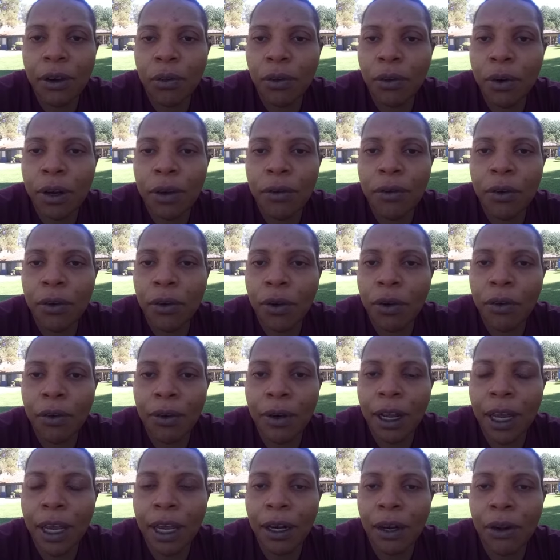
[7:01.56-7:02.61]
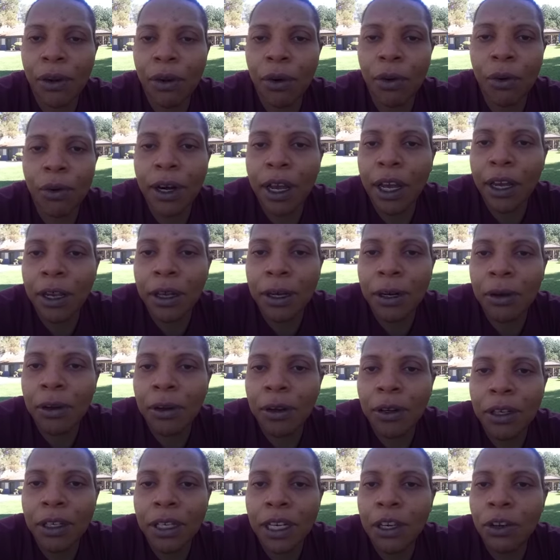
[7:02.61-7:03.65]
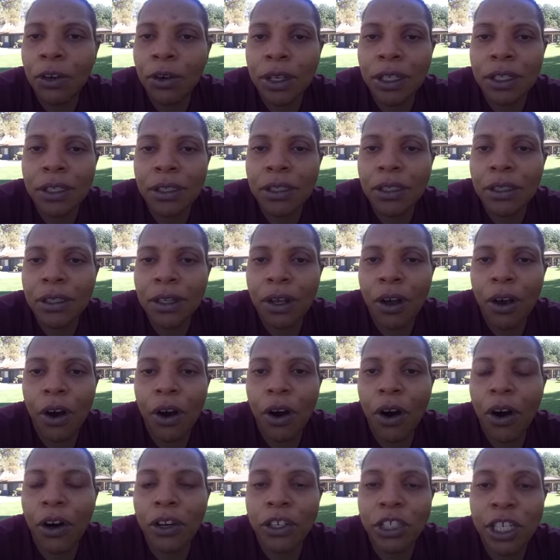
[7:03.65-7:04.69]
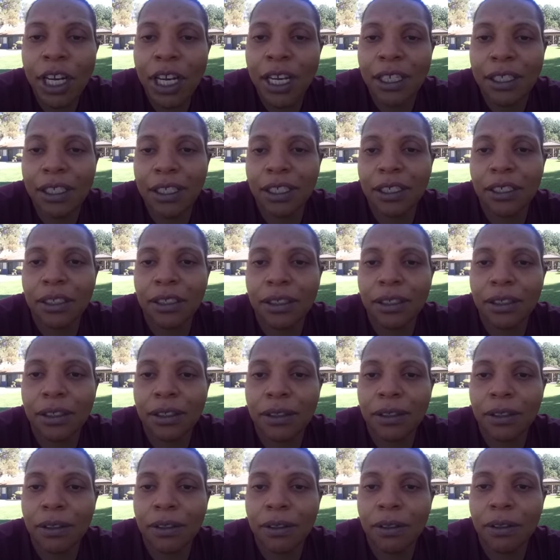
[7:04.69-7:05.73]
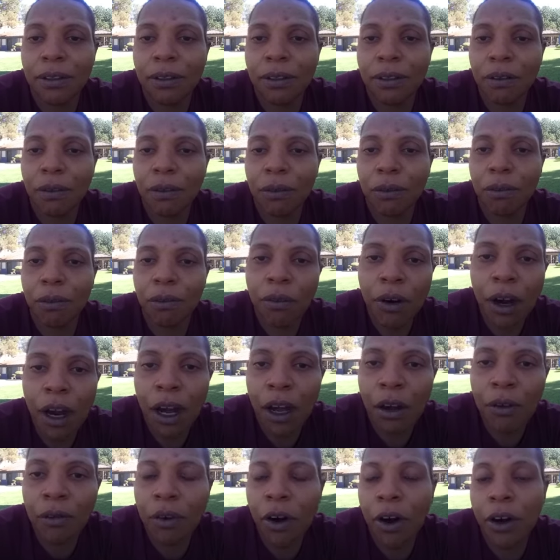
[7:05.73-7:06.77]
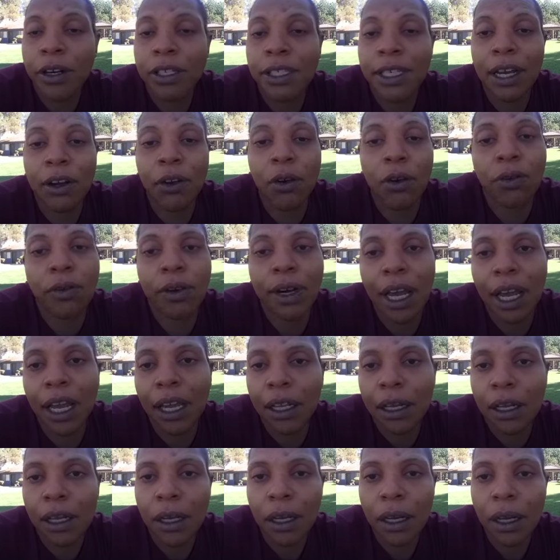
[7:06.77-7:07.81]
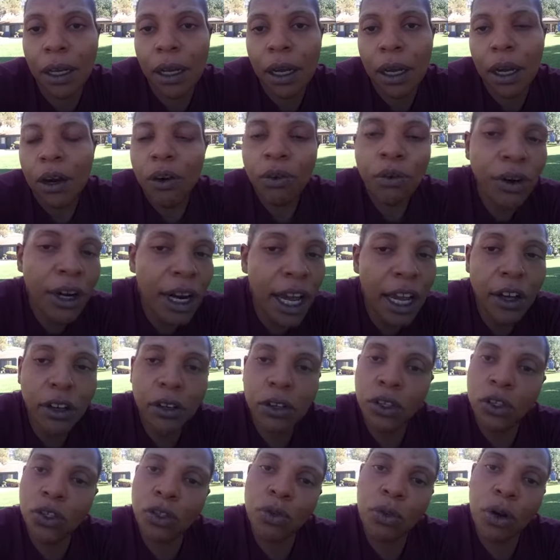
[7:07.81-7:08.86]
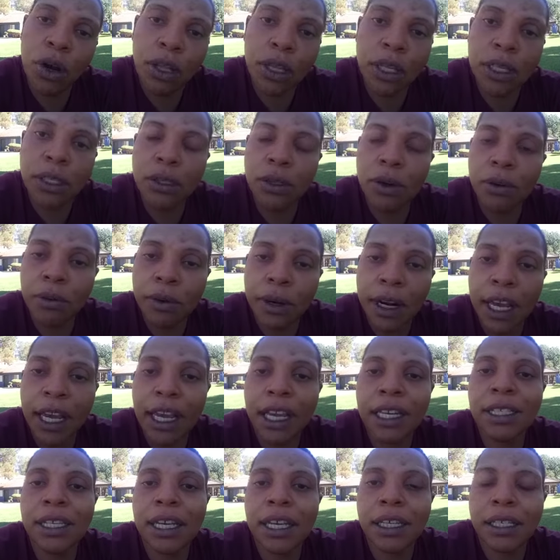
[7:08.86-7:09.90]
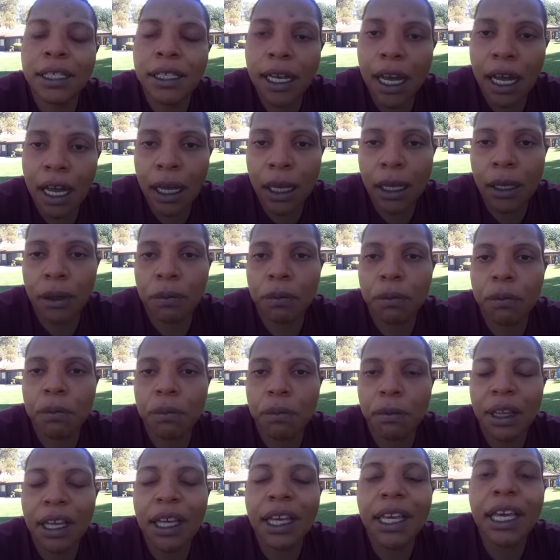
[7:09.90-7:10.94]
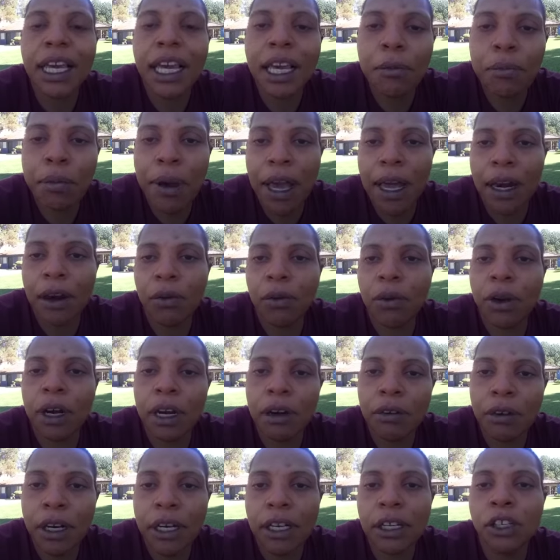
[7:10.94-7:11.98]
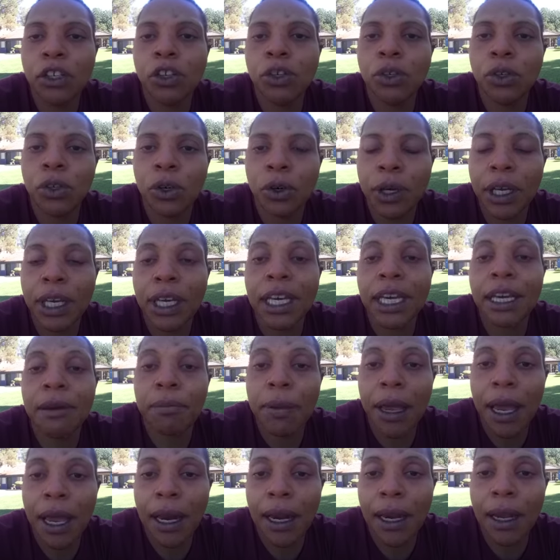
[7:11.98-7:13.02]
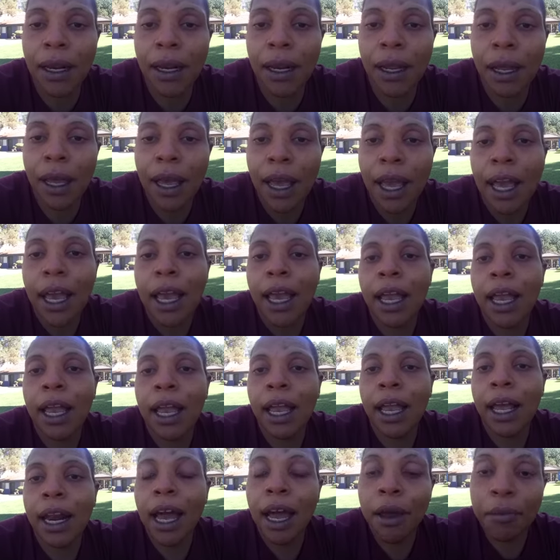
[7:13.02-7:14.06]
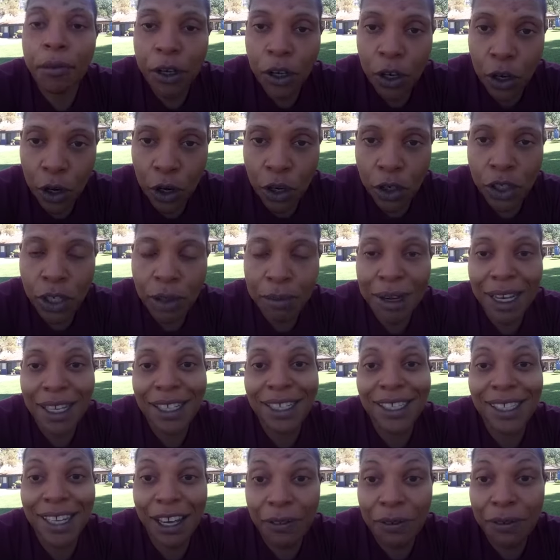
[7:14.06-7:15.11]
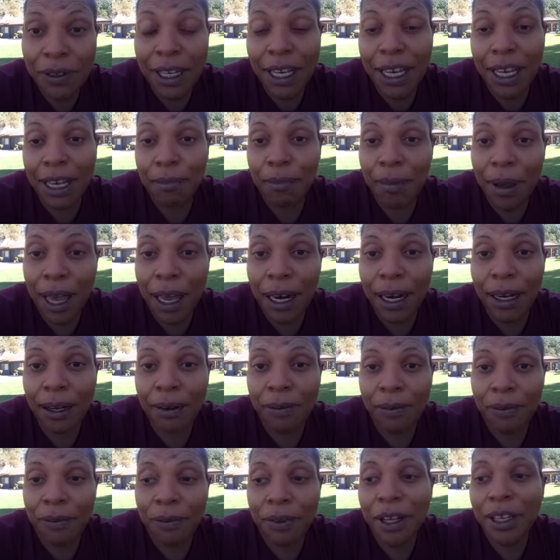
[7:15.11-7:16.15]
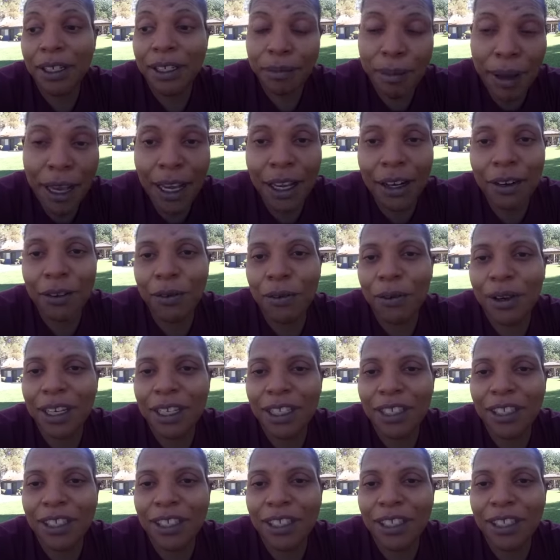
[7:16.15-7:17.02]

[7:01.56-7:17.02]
rid of it overnight. Or we're not going to decrease our chances of a heart attack overnight. We're not going to do all this overnight. It takes time. Keep at it. Whatever you're doing, keep at it. And I'm encouraging myself to keep at it. Speaking of which,